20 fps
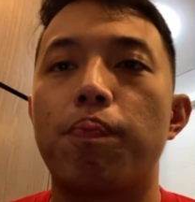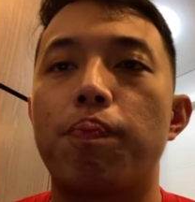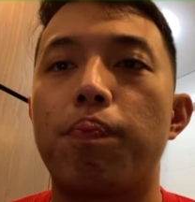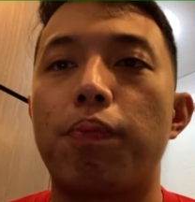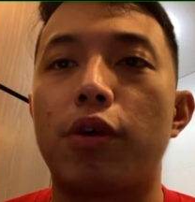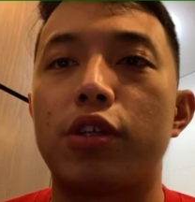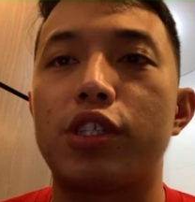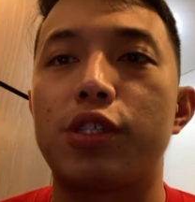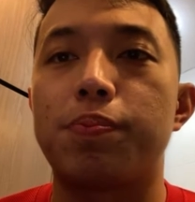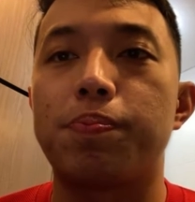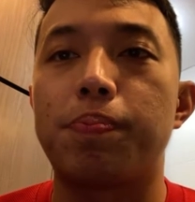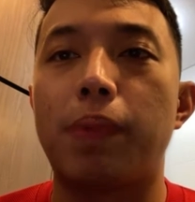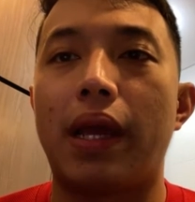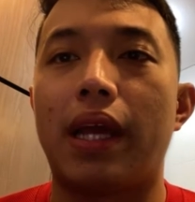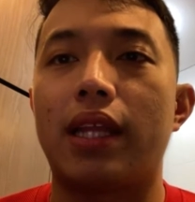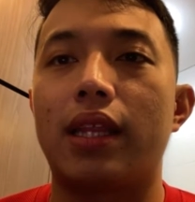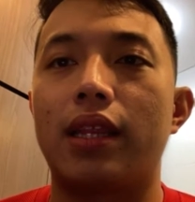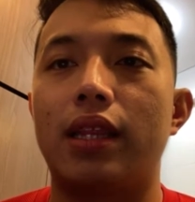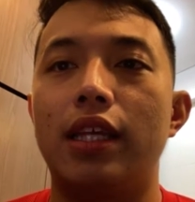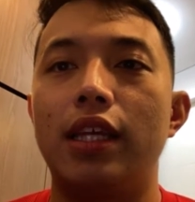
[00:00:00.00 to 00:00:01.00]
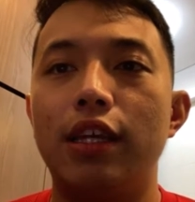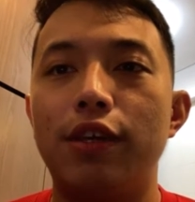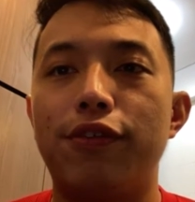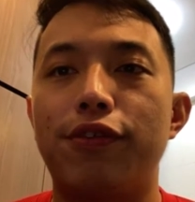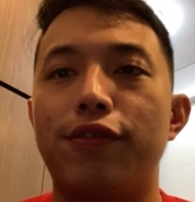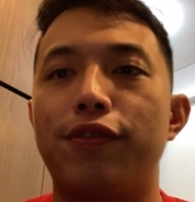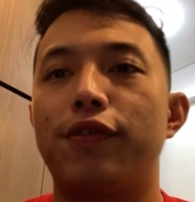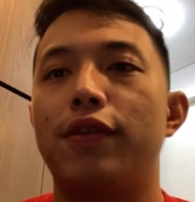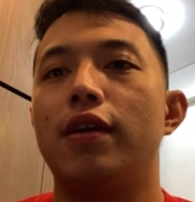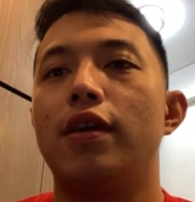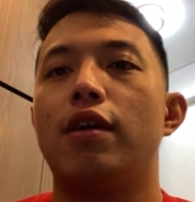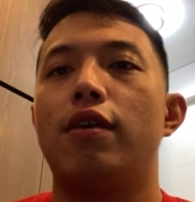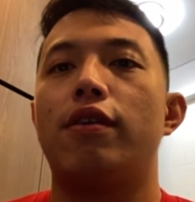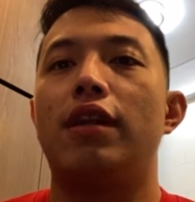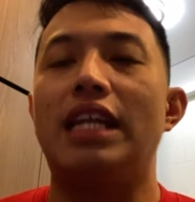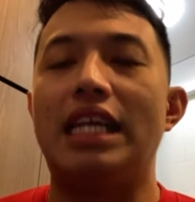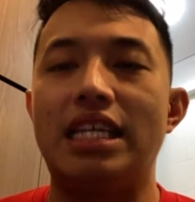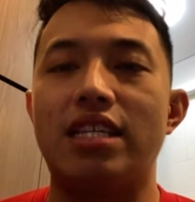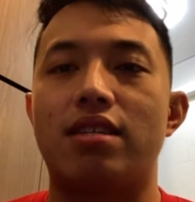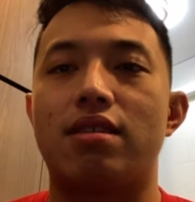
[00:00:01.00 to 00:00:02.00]
prospective
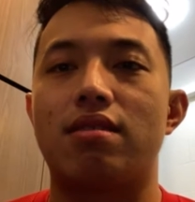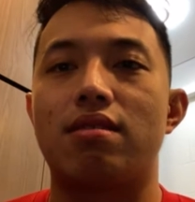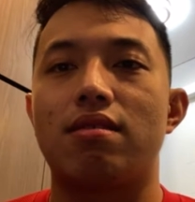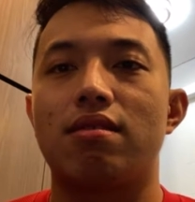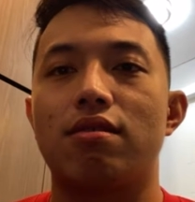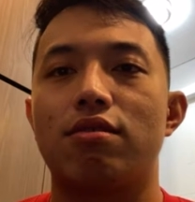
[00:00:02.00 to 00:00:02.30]
leads.